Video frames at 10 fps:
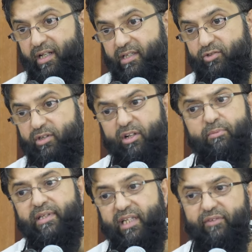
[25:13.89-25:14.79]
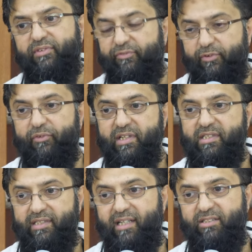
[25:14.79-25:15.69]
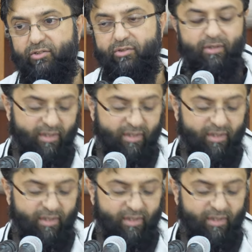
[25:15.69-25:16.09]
So the ulama, they give different reasons as to